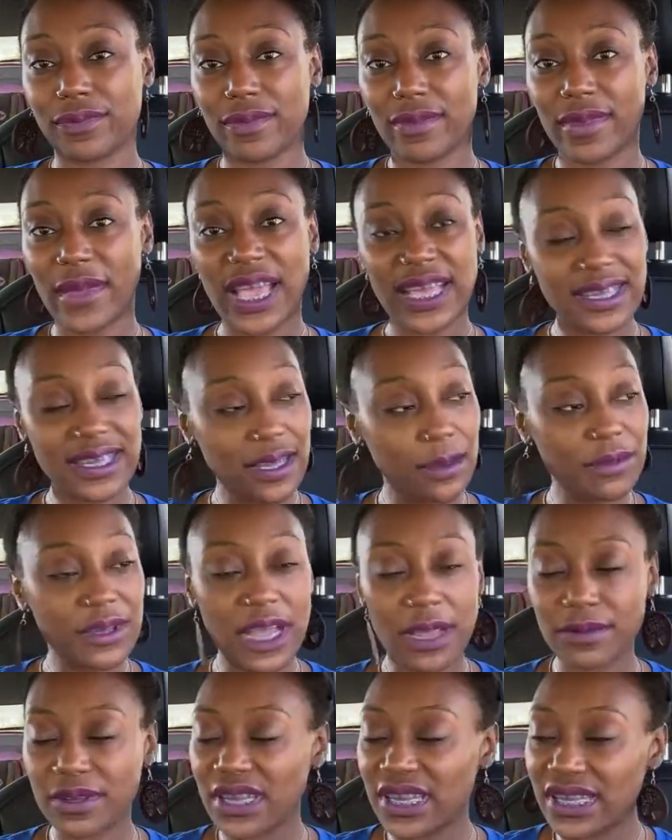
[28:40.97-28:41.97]
And
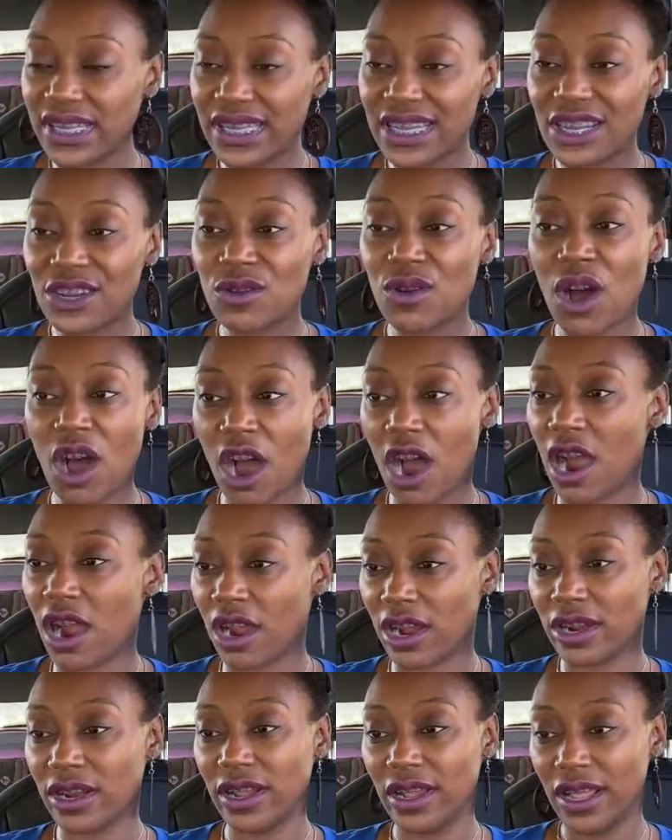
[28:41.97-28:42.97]
sometimes it's still
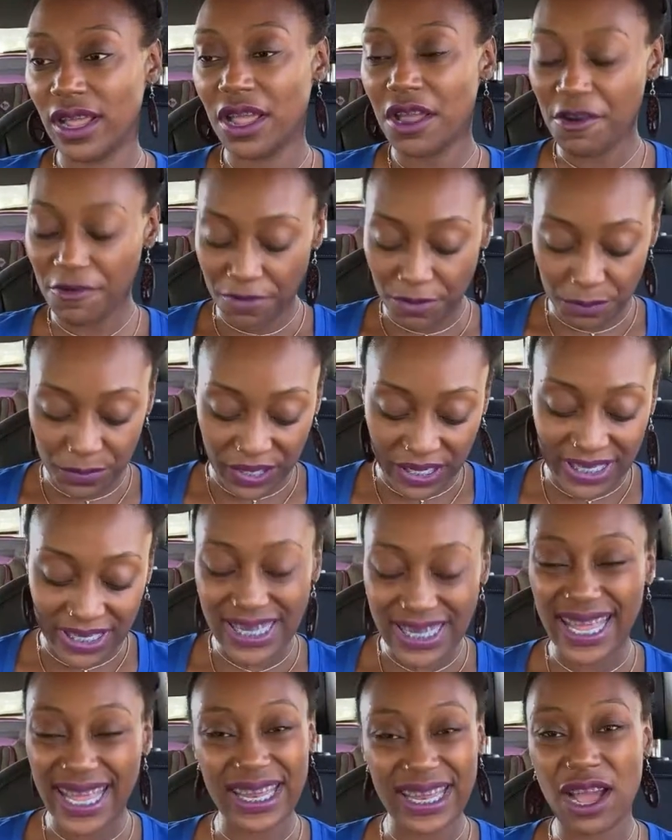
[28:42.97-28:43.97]
hard for me to
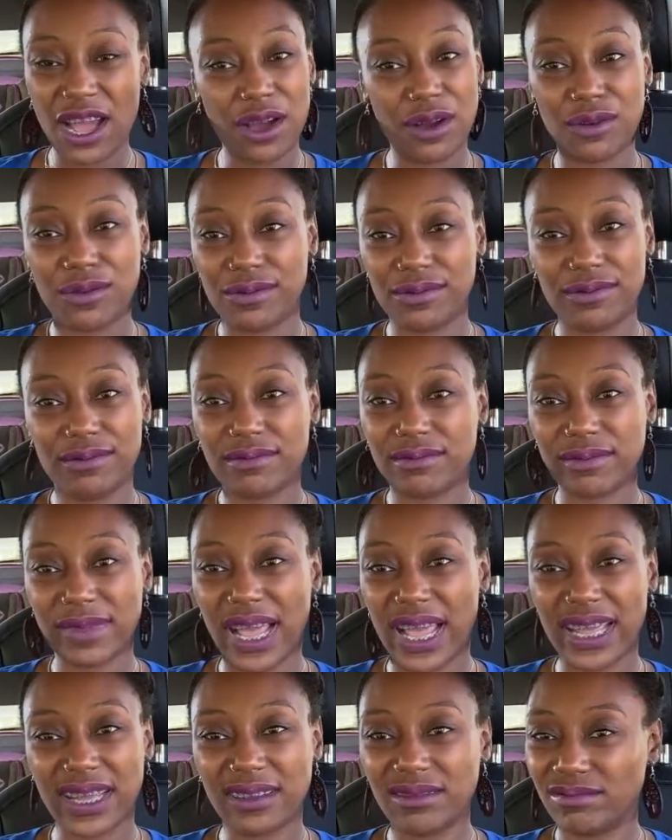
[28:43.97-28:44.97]
say no.
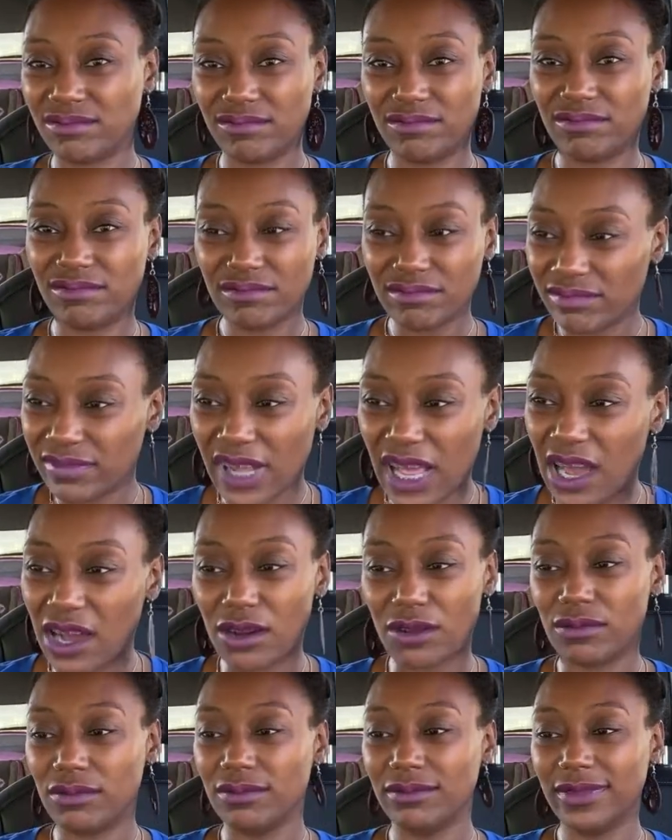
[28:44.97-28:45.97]
Like,
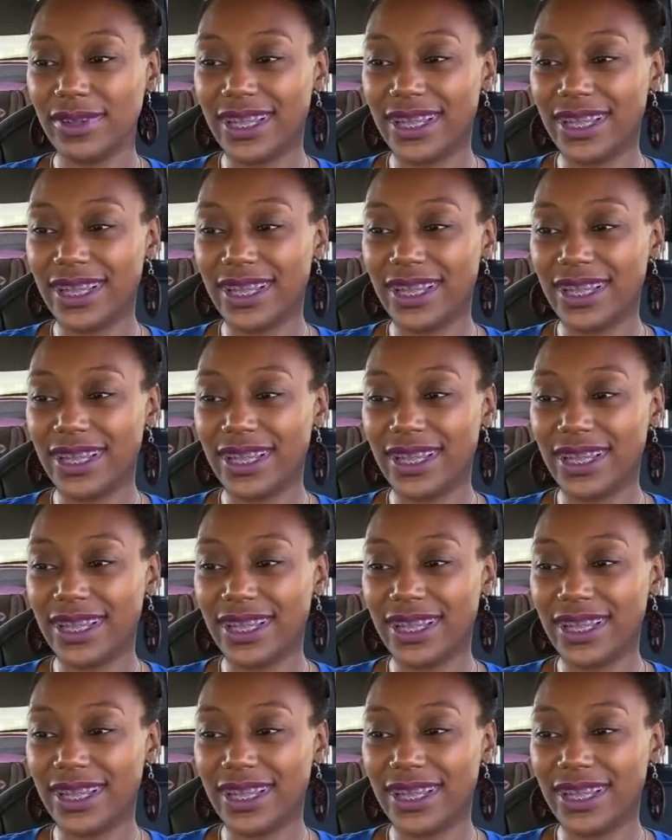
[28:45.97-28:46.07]
no.